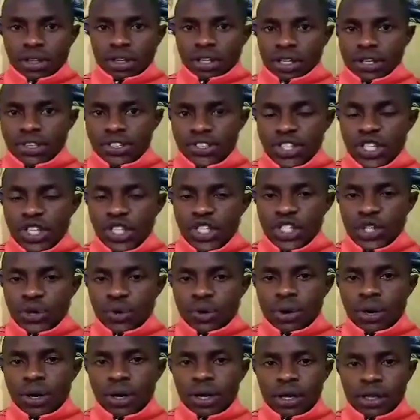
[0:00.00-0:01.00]
Stay
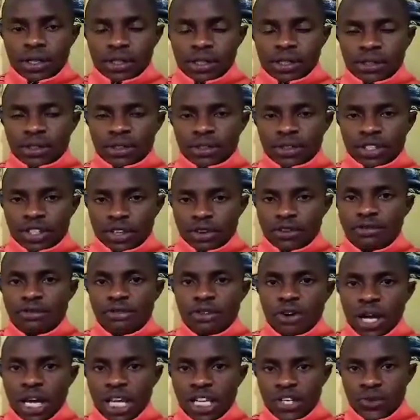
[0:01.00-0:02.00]
tuned. Don't
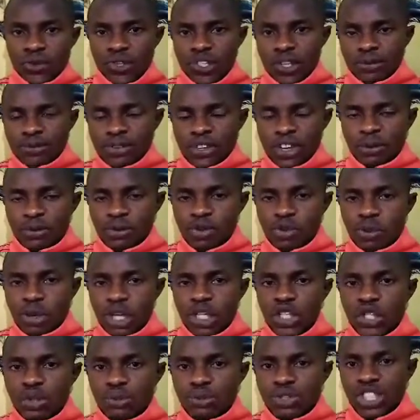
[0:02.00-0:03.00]
forget to subscribe to my
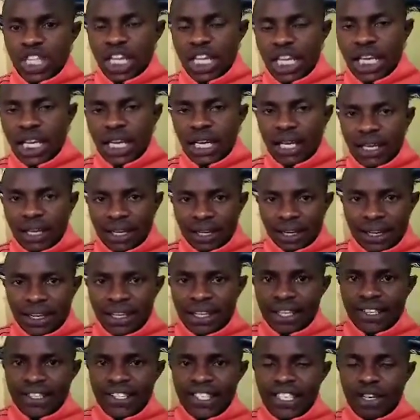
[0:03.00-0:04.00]
YouTube channel,
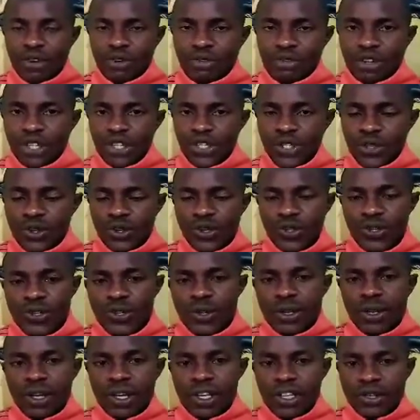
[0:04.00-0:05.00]
Yes Innovations.
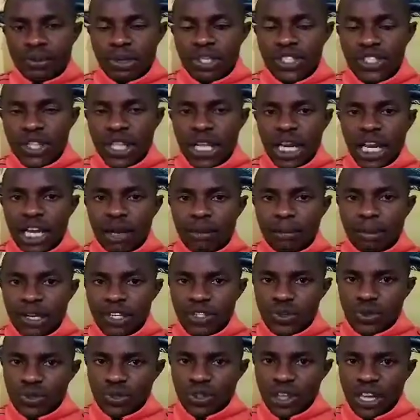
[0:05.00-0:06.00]
Smash the like
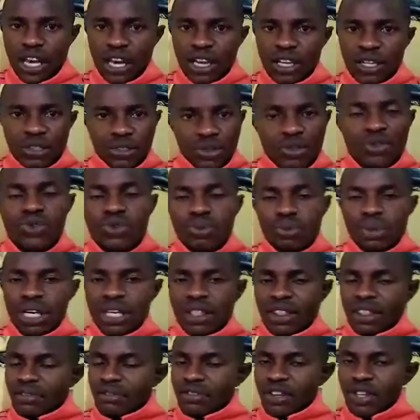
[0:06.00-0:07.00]
button there to make
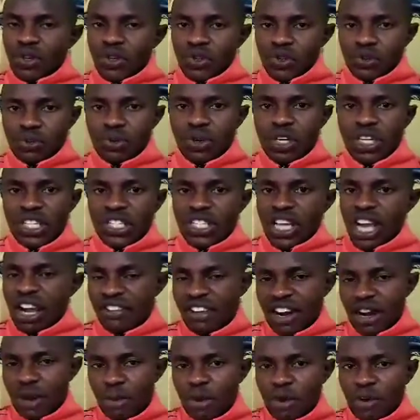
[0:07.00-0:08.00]
the videos more
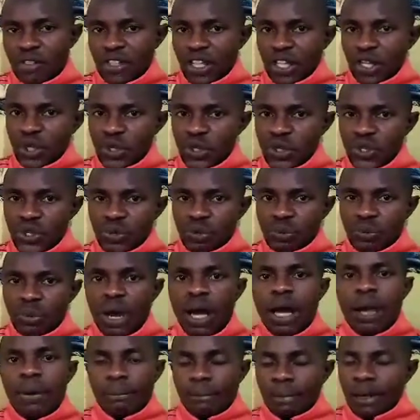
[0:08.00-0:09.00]
discoverable on the YouTube.
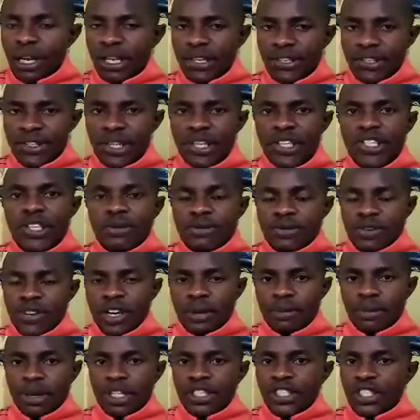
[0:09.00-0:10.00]
Please
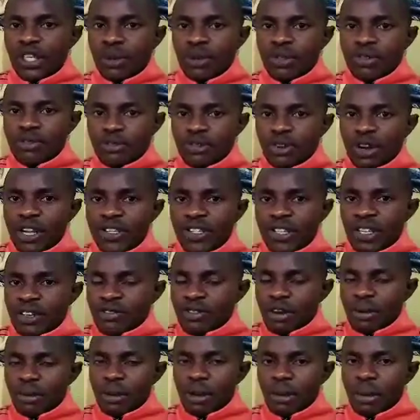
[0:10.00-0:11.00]
subscribe and share with friends and
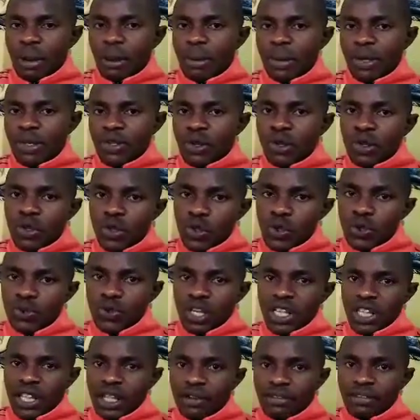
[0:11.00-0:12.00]
family members also to
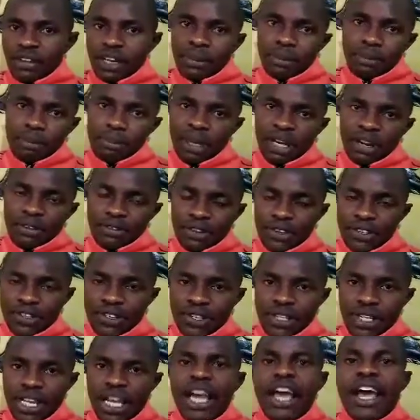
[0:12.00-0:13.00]
get the
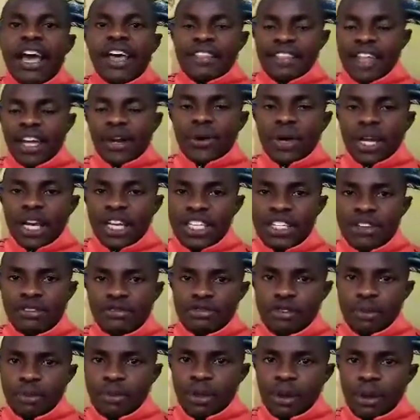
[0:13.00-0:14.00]
benefits that you're getting
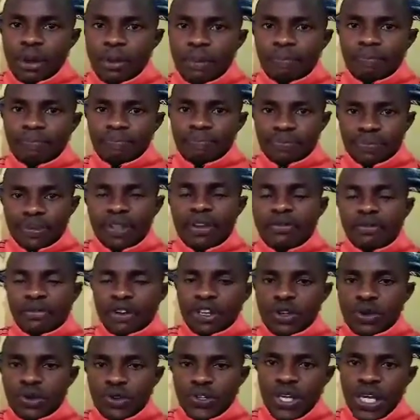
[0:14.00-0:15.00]
from the
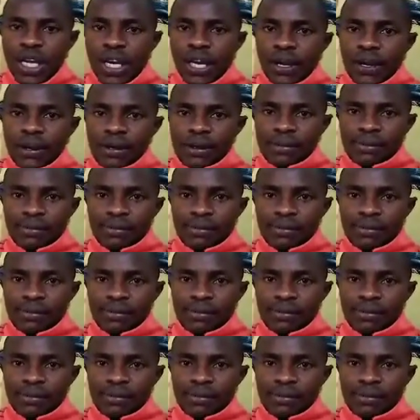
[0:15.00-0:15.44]
videos here.